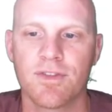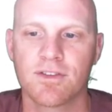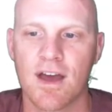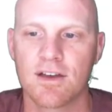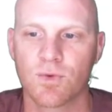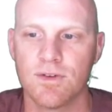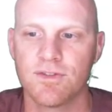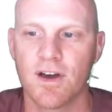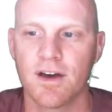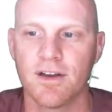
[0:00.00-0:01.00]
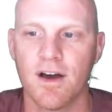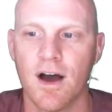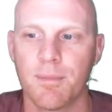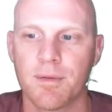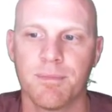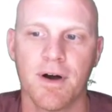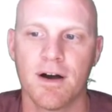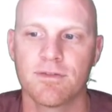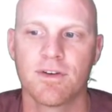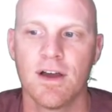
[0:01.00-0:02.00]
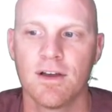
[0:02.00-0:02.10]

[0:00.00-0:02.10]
this as we've done up above.